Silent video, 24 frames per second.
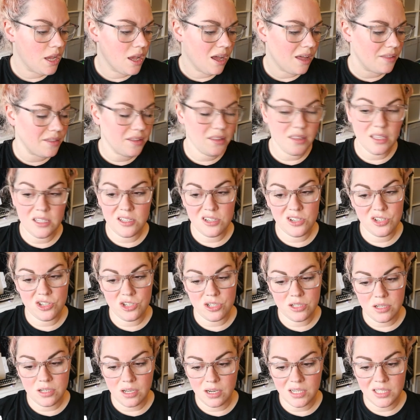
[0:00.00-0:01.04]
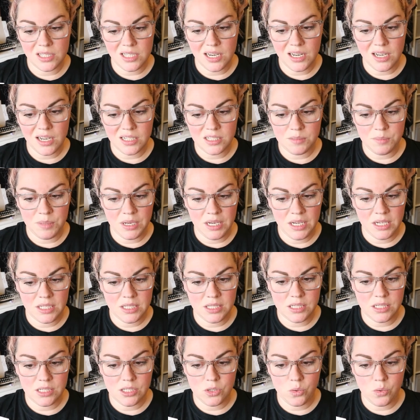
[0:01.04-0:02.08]
I think this is just like a deluxe mini
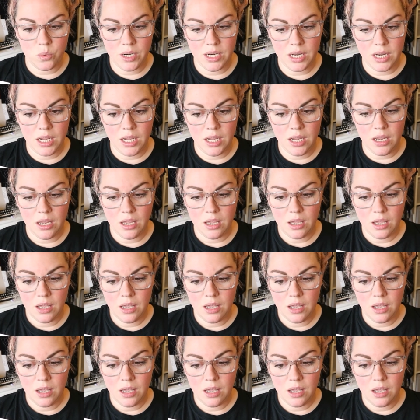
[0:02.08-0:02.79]
because this is 20